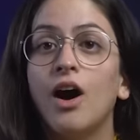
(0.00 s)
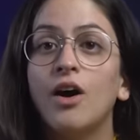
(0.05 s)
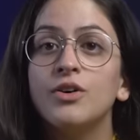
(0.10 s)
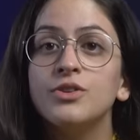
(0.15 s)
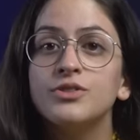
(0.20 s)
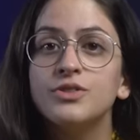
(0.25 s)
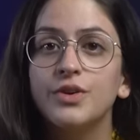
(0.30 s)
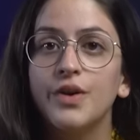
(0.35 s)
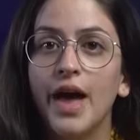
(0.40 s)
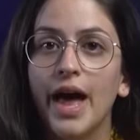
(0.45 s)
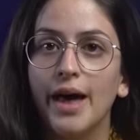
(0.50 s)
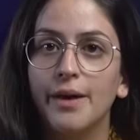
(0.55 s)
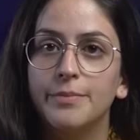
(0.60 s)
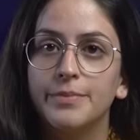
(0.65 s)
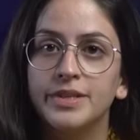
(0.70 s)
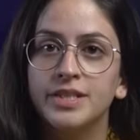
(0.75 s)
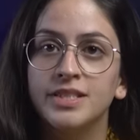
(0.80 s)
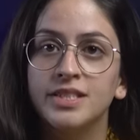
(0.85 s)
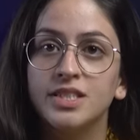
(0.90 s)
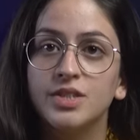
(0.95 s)
also
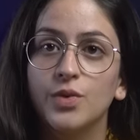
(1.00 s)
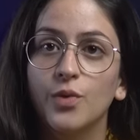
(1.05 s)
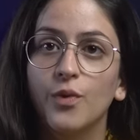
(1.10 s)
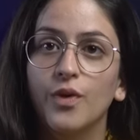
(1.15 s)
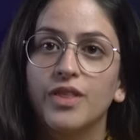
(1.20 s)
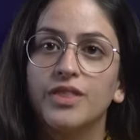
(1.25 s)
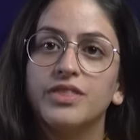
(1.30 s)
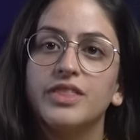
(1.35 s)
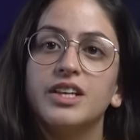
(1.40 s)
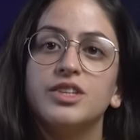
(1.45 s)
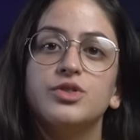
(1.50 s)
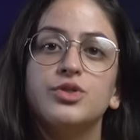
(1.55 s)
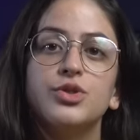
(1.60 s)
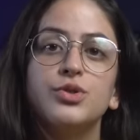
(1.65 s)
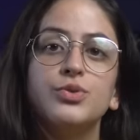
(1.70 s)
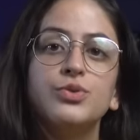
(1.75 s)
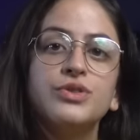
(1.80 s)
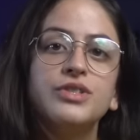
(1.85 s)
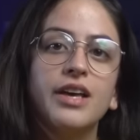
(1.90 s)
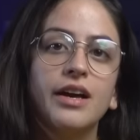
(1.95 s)
happens with the
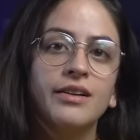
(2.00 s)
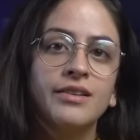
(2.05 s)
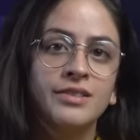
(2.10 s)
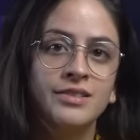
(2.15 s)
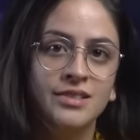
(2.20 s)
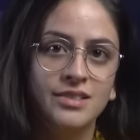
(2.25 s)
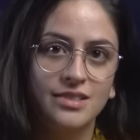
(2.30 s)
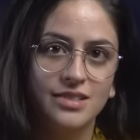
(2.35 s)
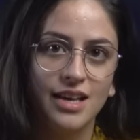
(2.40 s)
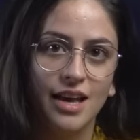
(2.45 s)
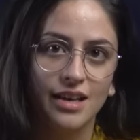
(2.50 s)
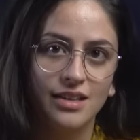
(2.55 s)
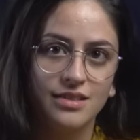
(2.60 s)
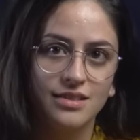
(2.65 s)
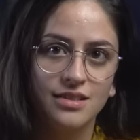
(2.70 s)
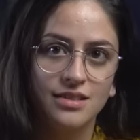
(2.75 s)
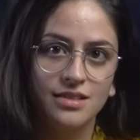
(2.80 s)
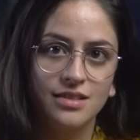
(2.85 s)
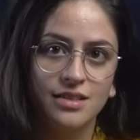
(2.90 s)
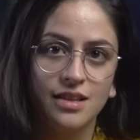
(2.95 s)
2 seconds
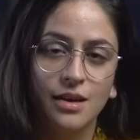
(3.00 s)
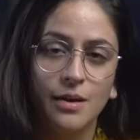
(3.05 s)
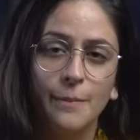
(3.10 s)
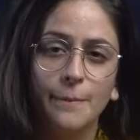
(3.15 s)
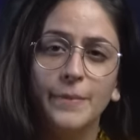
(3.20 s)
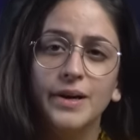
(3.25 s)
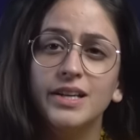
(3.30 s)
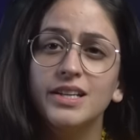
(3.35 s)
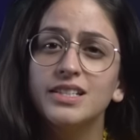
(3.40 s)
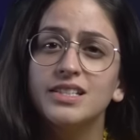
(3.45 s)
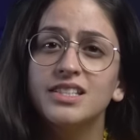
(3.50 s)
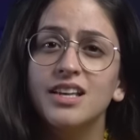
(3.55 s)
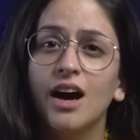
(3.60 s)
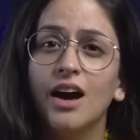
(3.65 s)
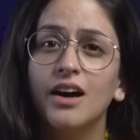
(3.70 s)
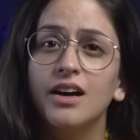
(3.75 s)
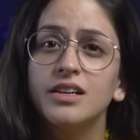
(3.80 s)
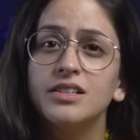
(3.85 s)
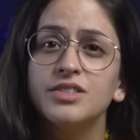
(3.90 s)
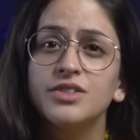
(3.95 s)
test, but it's
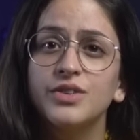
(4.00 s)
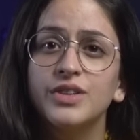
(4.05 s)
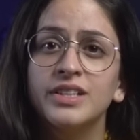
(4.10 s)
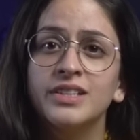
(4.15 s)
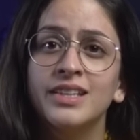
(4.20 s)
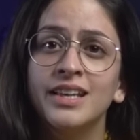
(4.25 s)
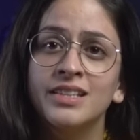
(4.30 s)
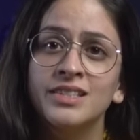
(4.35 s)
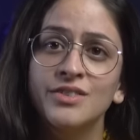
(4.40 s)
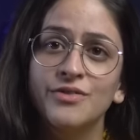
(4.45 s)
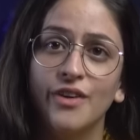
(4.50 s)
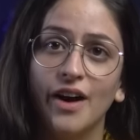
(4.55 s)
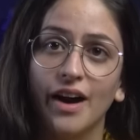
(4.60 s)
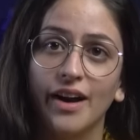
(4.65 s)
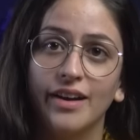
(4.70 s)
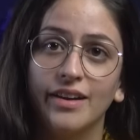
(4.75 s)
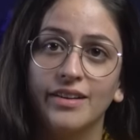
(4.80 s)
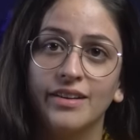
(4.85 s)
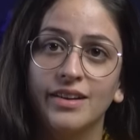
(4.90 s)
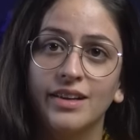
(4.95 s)
hard to
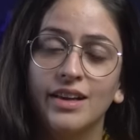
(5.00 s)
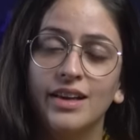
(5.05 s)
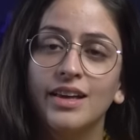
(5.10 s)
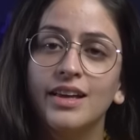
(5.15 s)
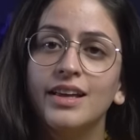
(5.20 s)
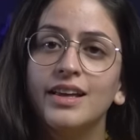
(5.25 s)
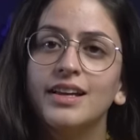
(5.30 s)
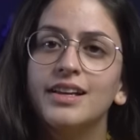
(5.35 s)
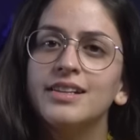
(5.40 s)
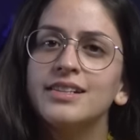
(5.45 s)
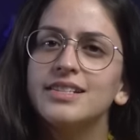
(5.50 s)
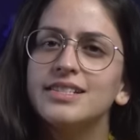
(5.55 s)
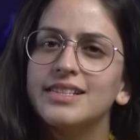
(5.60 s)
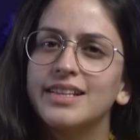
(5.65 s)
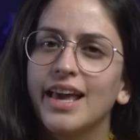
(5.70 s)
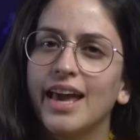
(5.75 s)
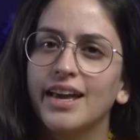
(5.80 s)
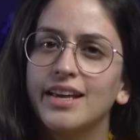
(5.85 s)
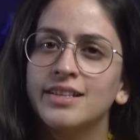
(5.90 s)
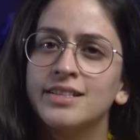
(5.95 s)
identify. In
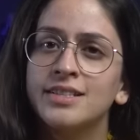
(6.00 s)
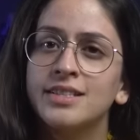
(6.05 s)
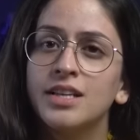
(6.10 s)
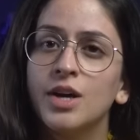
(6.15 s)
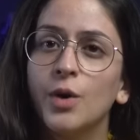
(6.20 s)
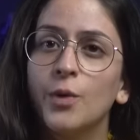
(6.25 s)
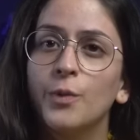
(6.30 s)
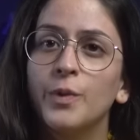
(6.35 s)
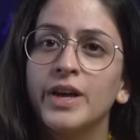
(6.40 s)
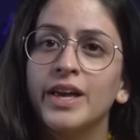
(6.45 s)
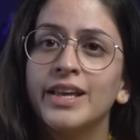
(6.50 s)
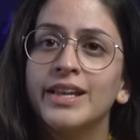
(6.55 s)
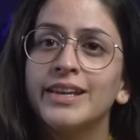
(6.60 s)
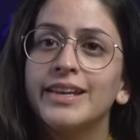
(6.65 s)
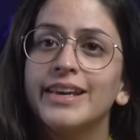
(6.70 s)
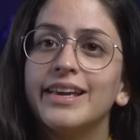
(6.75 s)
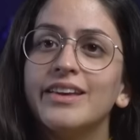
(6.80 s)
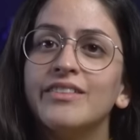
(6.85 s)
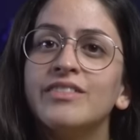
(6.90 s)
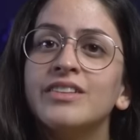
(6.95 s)
this case, we
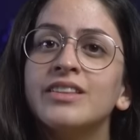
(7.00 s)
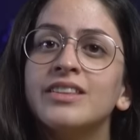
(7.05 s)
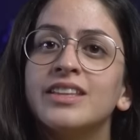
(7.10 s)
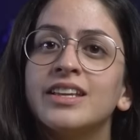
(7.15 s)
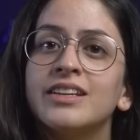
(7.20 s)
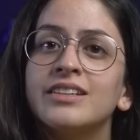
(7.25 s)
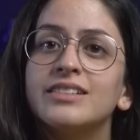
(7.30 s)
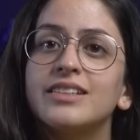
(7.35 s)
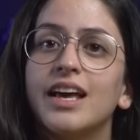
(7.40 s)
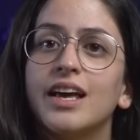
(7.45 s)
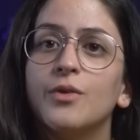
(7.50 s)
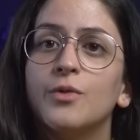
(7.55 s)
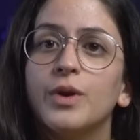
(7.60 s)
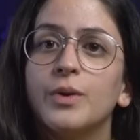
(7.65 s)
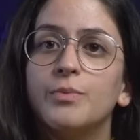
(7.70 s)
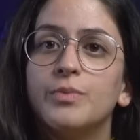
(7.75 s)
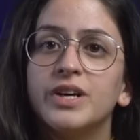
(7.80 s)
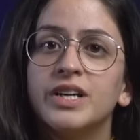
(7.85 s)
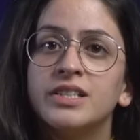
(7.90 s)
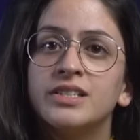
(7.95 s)
can even think that
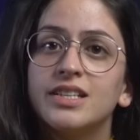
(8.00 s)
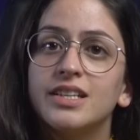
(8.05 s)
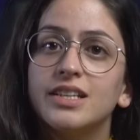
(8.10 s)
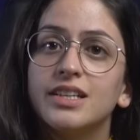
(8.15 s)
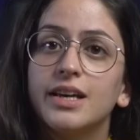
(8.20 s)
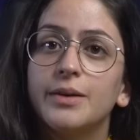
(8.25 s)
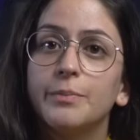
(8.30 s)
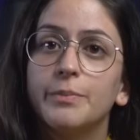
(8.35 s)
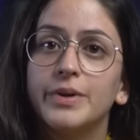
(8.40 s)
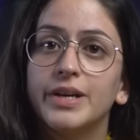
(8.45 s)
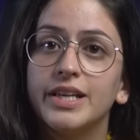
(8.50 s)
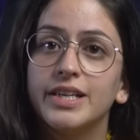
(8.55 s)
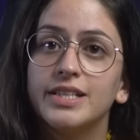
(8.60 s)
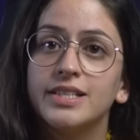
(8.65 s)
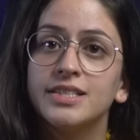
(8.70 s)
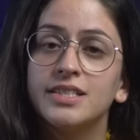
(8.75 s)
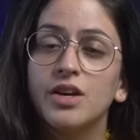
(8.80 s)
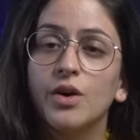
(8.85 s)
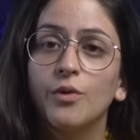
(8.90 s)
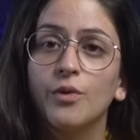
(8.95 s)
we printed a
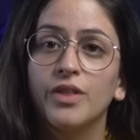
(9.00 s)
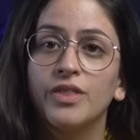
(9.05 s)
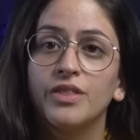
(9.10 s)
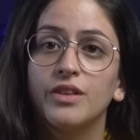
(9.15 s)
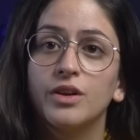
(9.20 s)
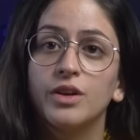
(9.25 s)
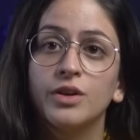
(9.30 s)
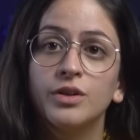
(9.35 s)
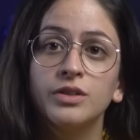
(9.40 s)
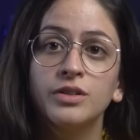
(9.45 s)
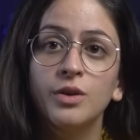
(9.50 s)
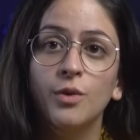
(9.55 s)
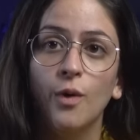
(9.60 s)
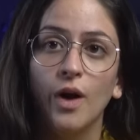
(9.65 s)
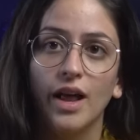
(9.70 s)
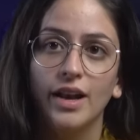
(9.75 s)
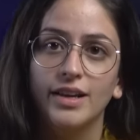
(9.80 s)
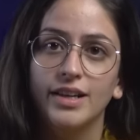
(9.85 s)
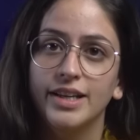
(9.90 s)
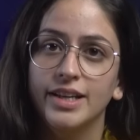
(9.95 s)
piece with good
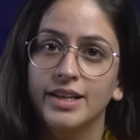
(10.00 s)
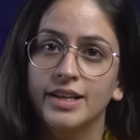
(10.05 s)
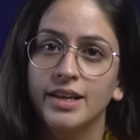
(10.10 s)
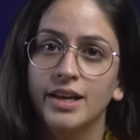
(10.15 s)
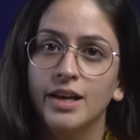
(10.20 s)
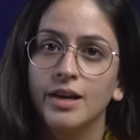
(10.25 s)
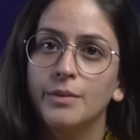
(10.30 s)
quality,